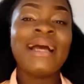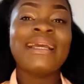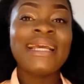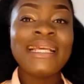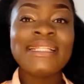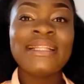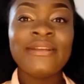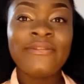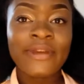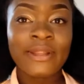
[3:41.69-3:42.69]
I get
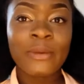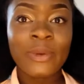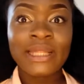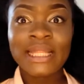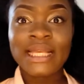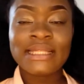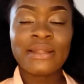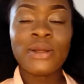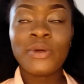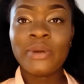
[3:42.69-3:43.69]
easily fed up when
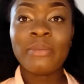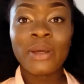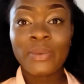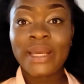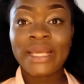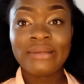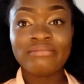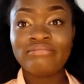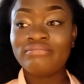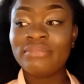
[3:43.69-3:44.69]
things are not going my way.
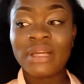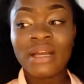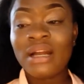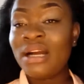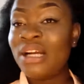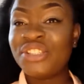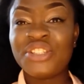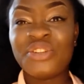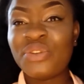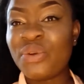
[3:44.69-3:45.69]
I
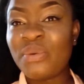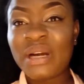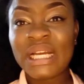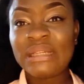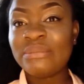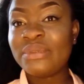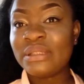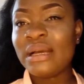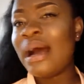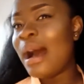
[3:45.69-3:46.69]
just don't know why,
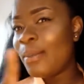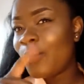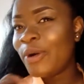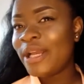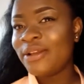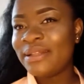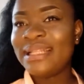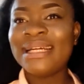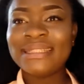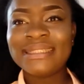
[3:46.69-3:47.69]
but I'm working on
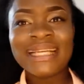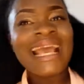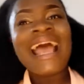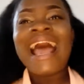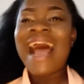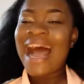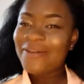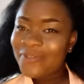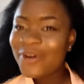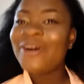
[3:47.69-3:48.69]
that.
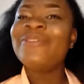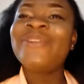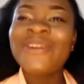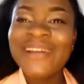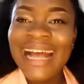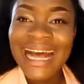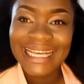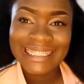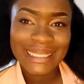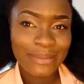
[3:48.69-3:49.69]
I've got a very
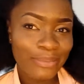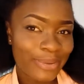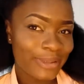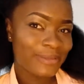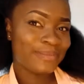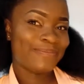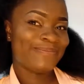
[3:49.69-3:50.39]
high temper.